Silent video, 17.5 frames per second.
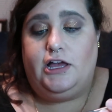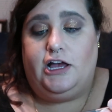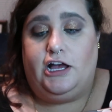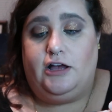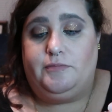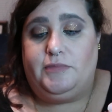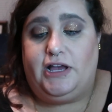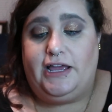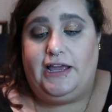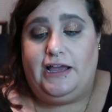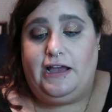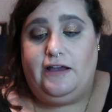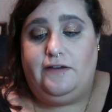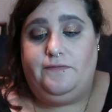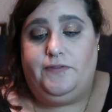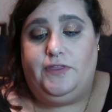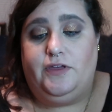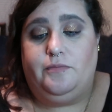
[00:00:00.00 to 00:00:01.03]
I
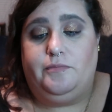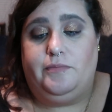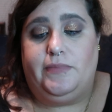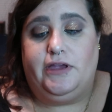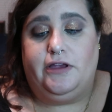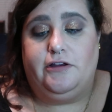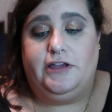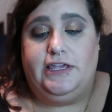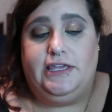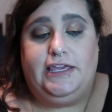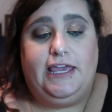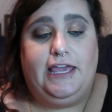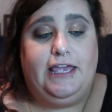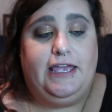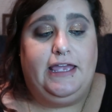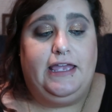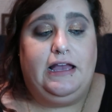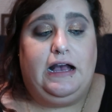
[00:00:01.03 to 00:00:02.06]
have the Mary
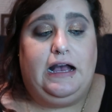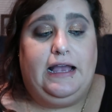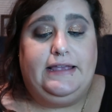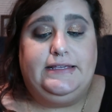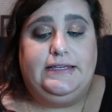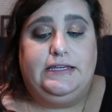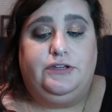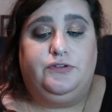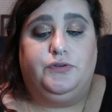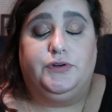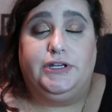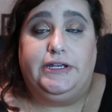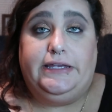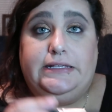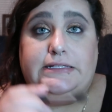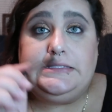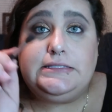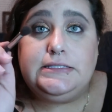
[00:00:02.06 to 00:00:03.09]
Kay Eye
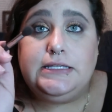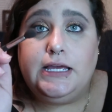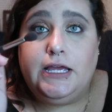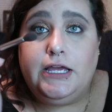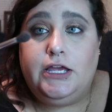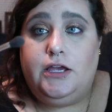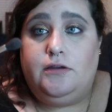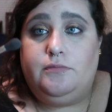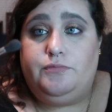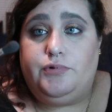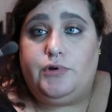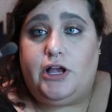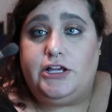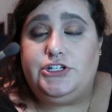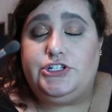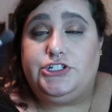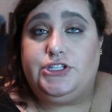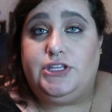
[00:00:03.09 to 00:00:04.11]
Crease
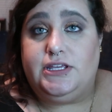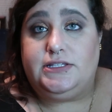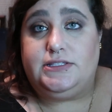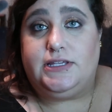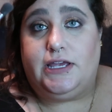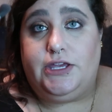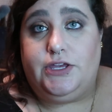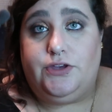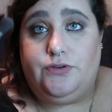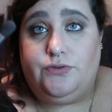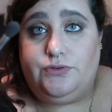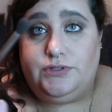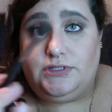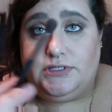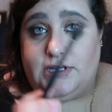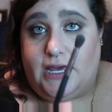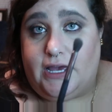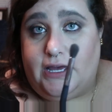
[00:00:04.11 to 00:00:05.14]
brush. This I
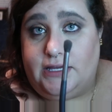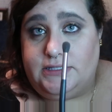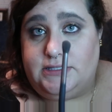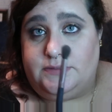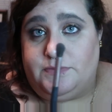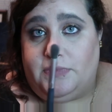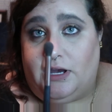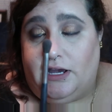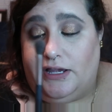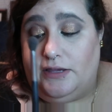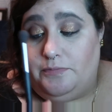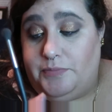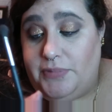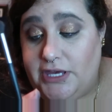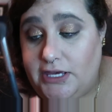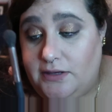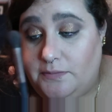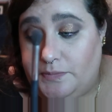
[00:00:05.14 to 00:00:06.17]
used as my
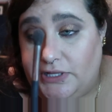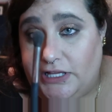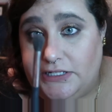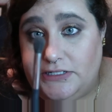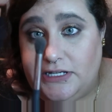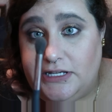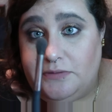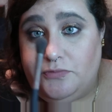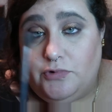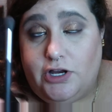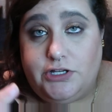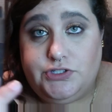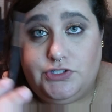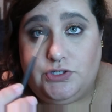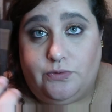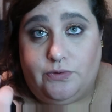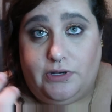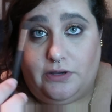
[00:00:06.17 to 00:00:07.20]
big blending brush,
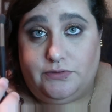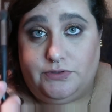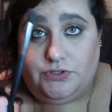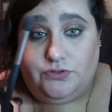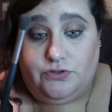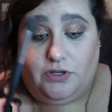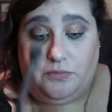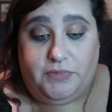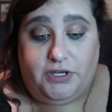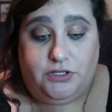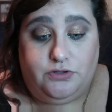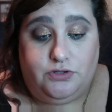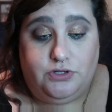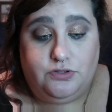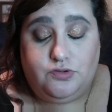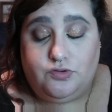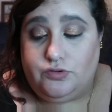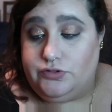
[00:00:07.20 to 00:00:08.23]
so when I was doing my
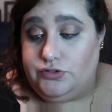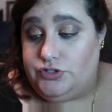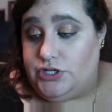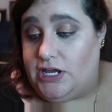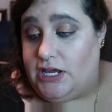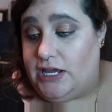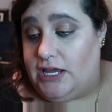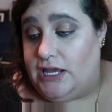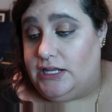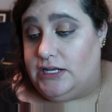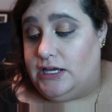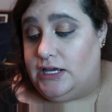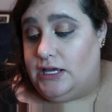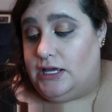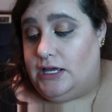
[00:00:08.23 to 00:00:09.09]
neutral shade.